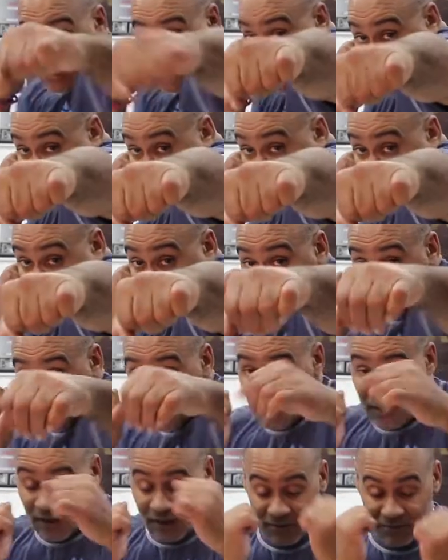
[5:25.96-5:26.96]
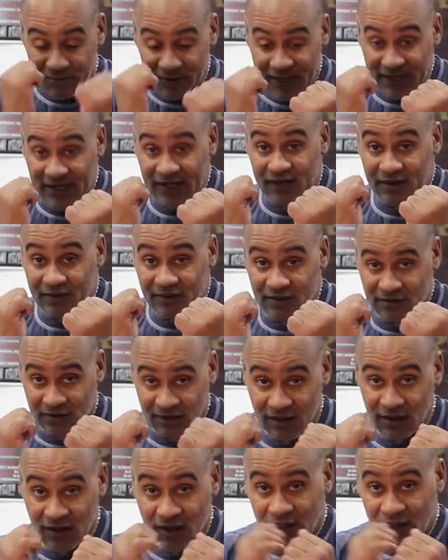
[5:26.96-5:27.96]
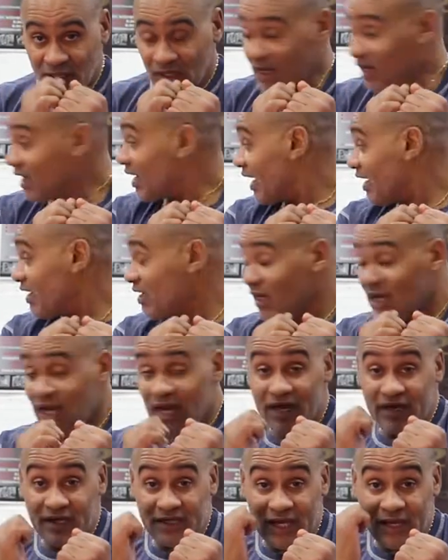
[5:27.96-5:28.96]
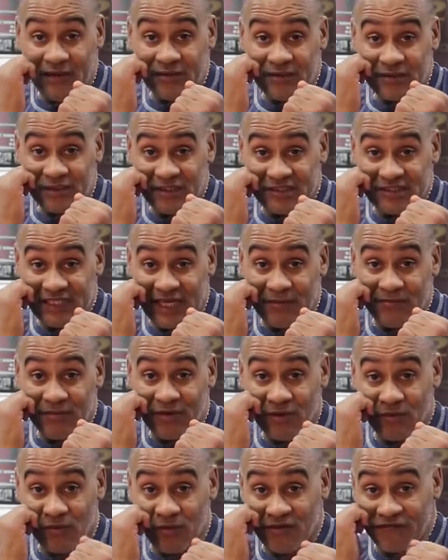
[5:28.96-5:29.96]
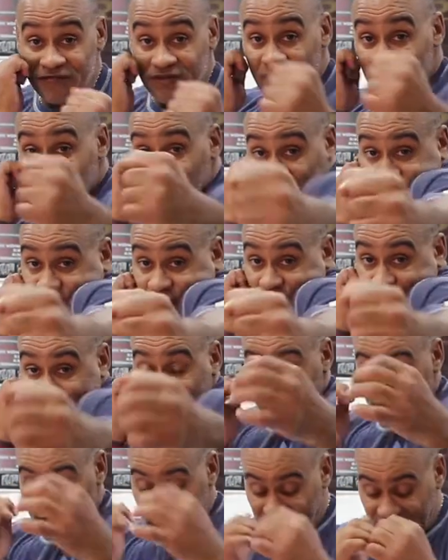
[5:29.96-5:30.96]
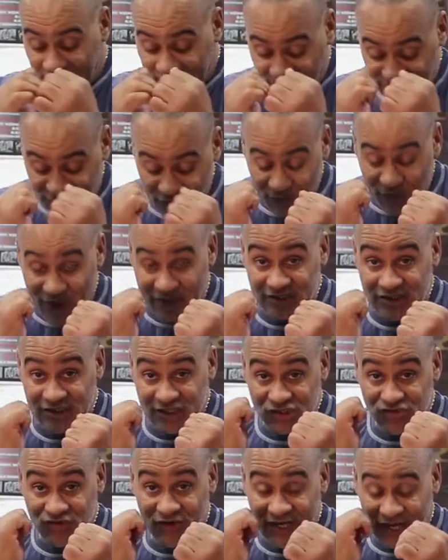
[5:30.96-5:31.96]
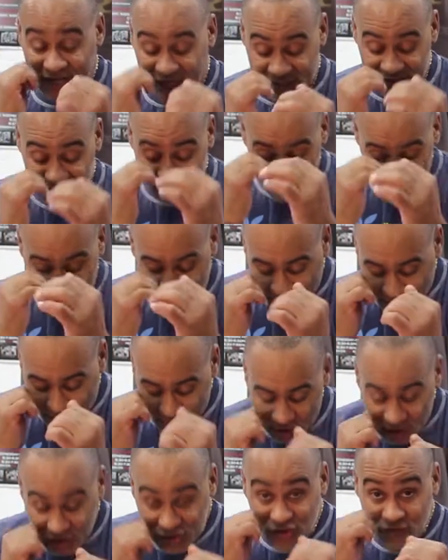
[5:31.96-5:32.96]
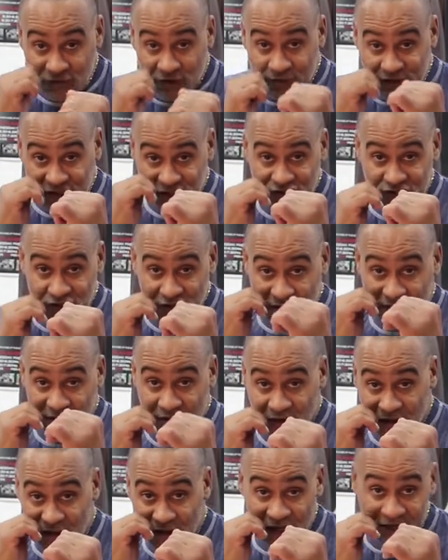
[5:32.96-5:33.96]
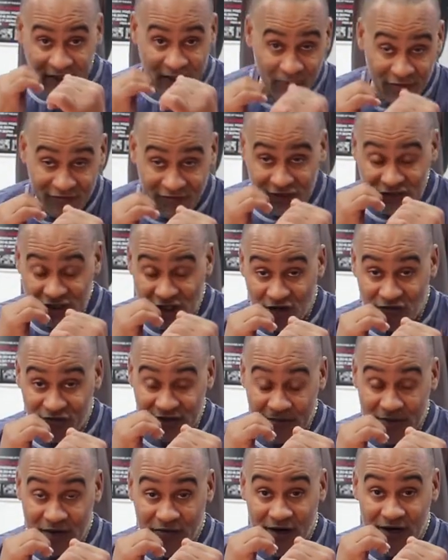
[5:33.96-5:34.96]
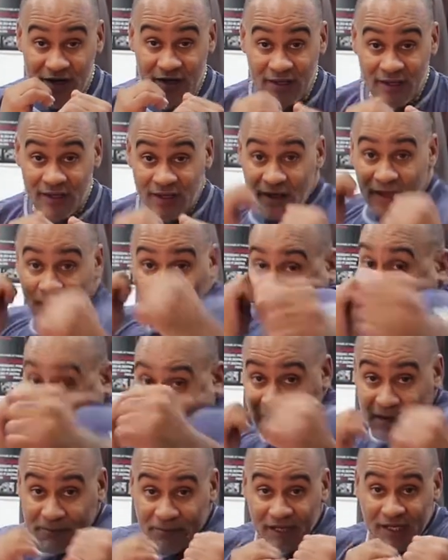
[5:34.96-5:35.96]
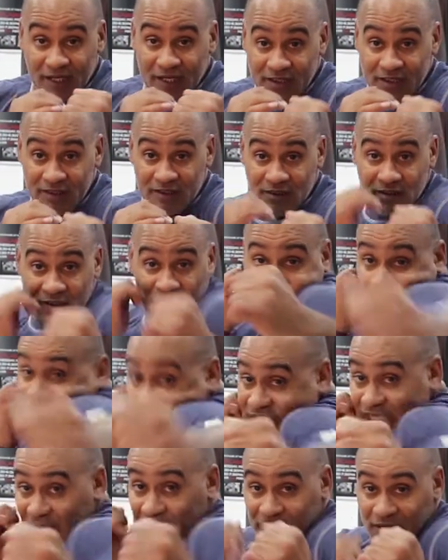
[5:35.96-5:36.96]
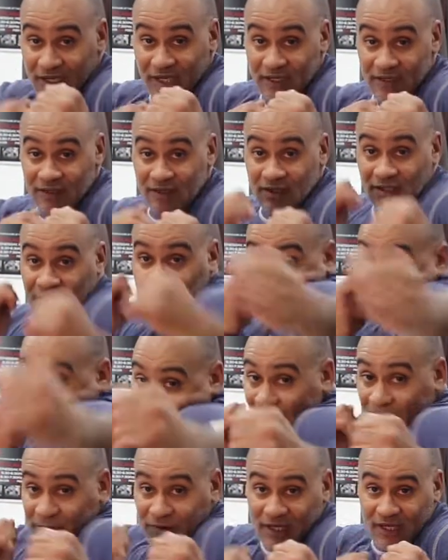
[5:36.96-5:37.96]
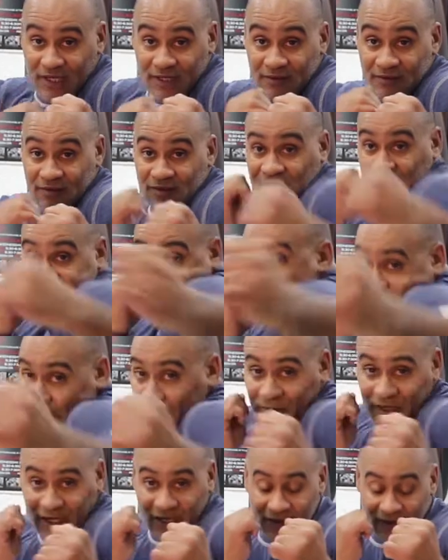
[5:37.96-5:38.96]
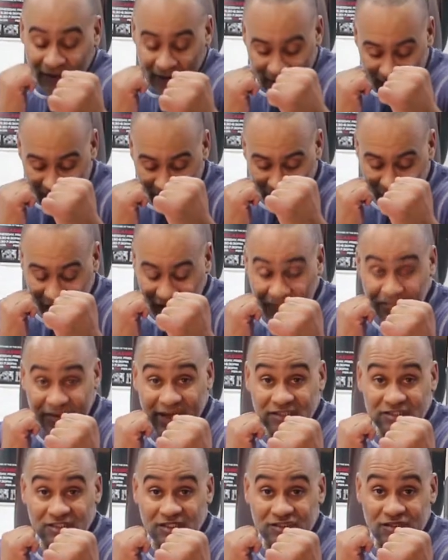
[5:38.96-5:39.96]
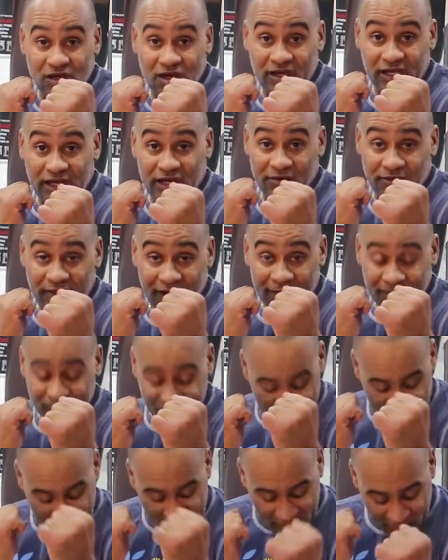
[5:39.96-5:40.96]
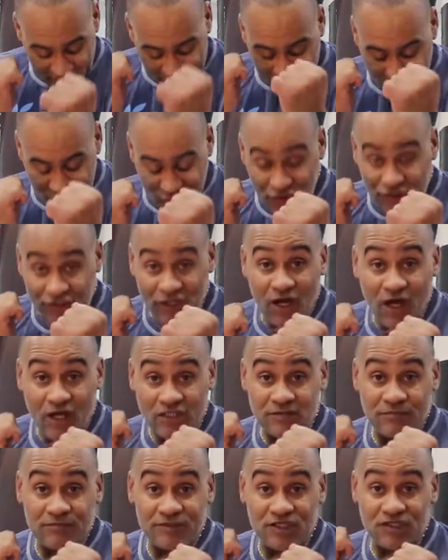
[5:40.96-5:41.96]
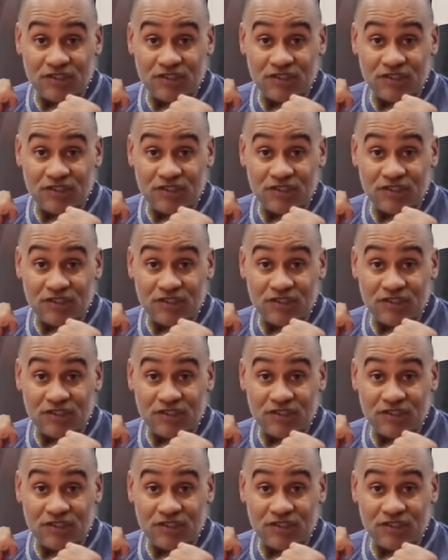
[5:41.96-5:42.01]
In, back out. Okay? And again, the same with the straight hand. If you're practicing the straight hand, assume the position, line up with yourself in the mirror, snap it in, snap it in, snap it in, snap it in, bringing it back to the target area. Making sure you're guarded.